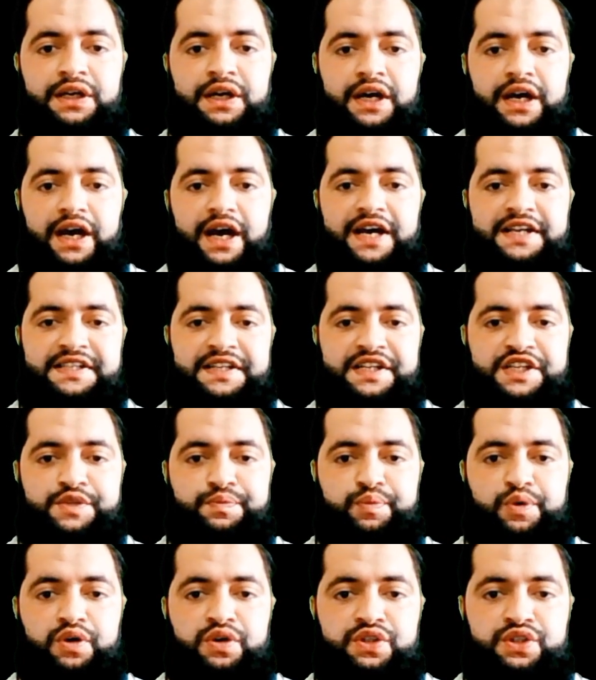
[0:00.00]
as a
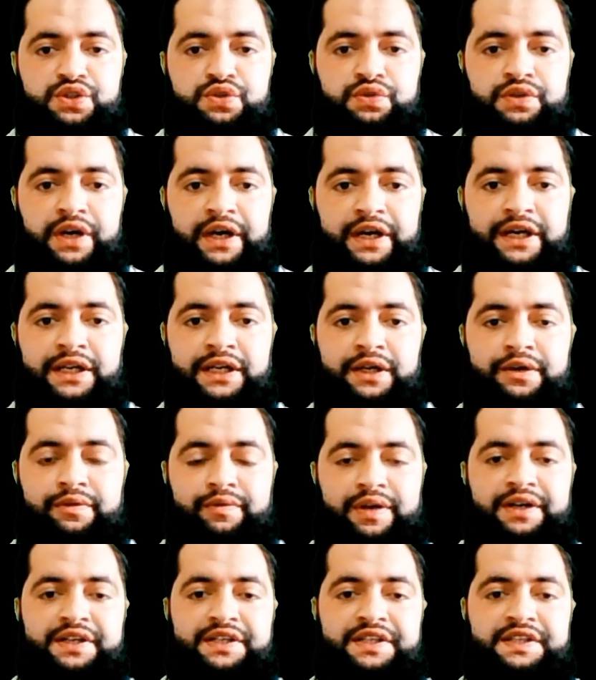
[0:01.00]
response to the
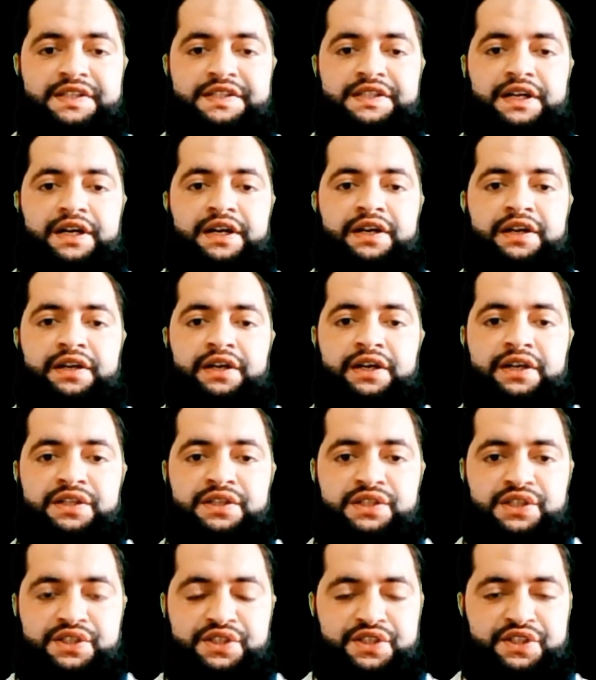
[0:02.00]
inequalities and
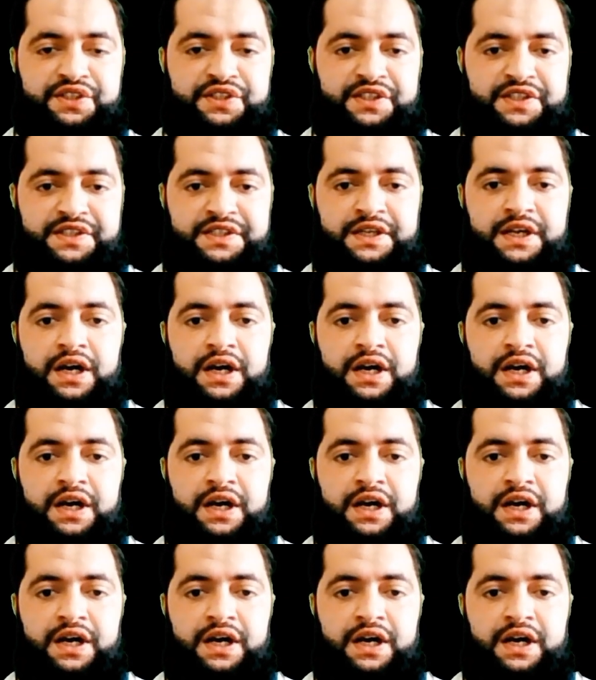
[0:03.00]
injustices